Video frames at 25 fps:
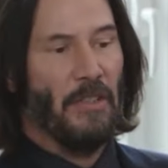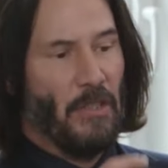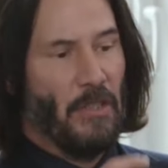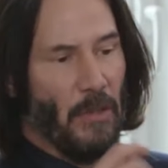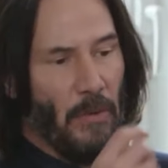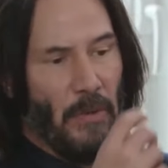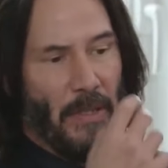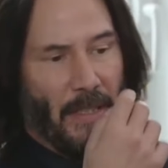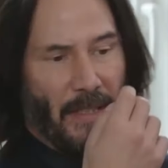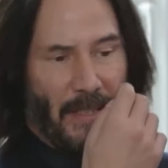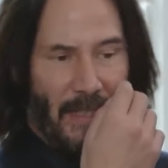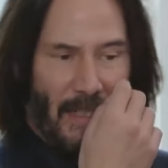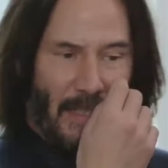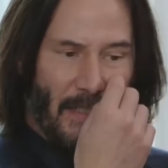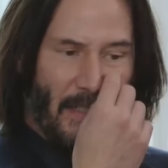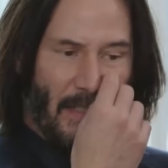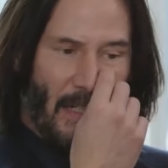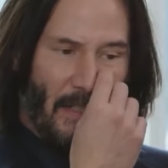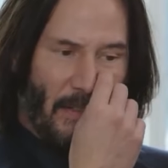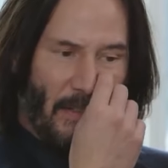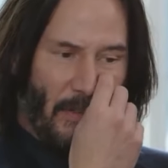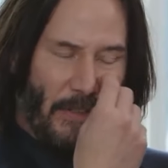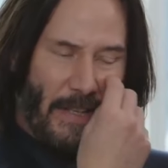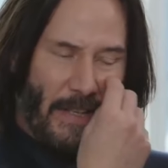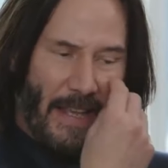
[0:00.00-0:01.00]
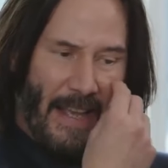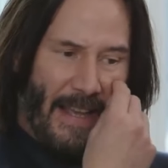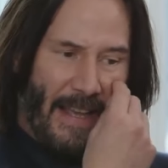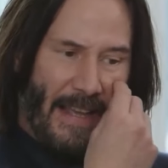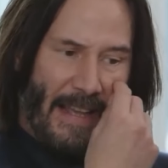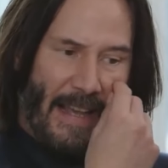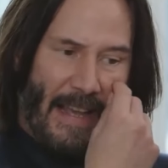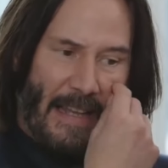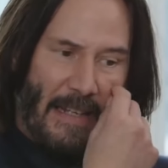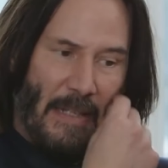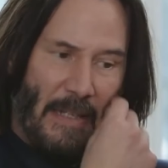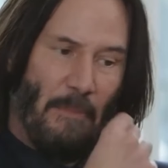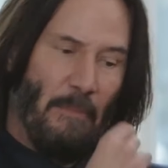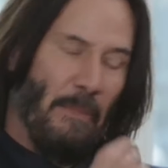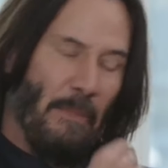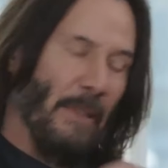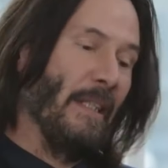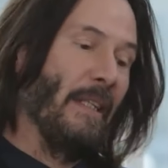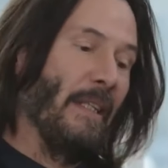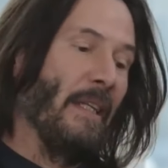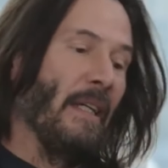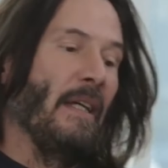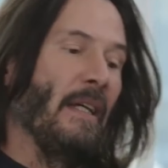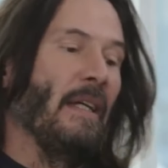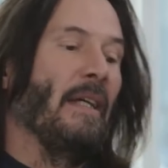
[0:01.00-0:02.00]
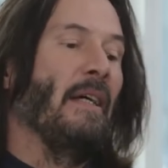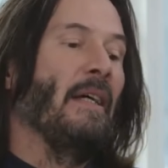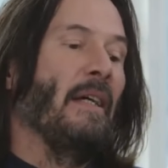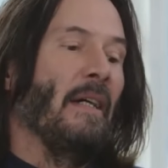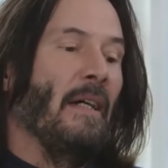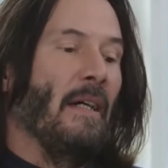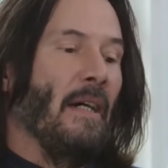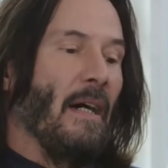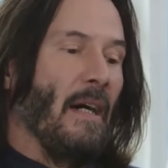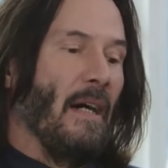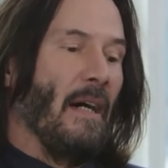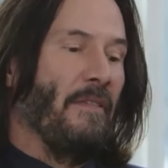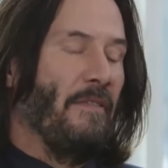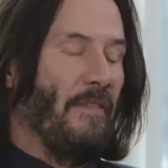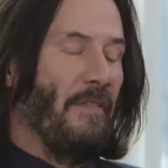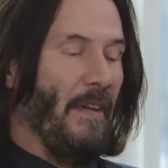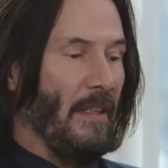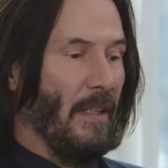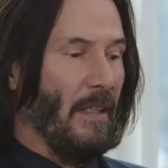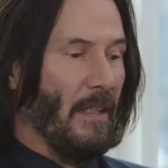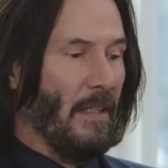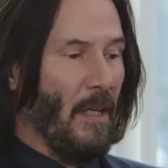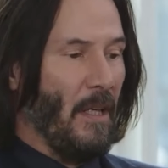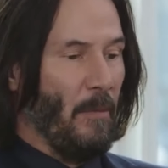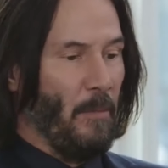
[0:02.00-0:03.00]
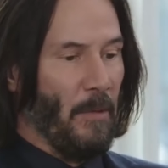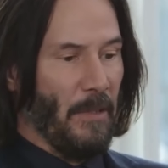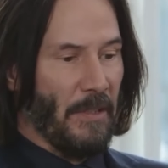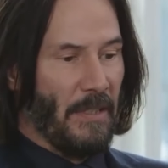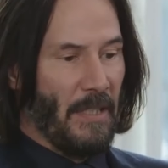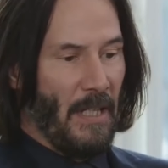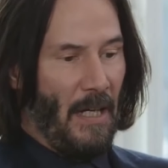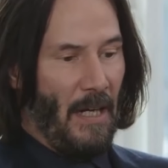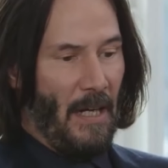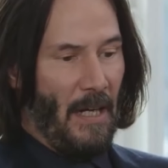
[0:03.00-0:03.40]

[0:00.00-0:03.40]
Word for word: series of personal tragedies deeply affected Keanu. His